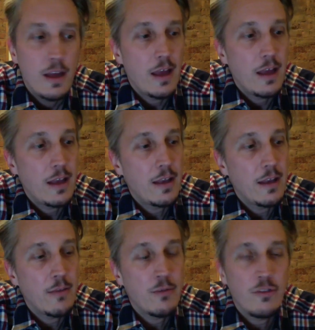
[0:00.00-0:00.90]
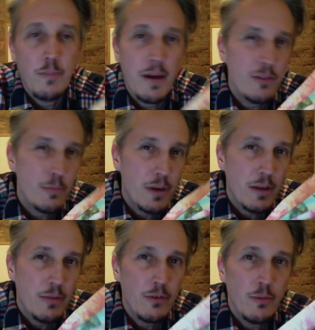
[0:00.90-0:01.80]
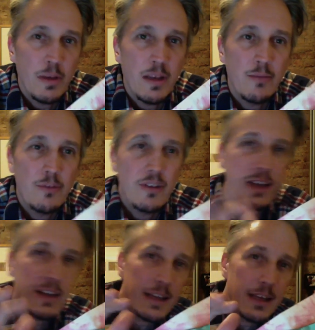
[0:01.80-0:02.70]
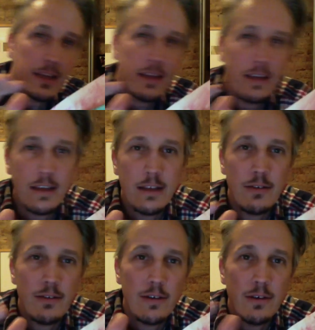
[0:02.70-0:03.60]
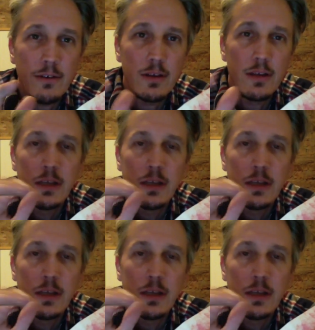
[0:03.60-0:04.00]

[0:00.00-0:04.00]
And I was about to break through, but it was kind of like, I don't know.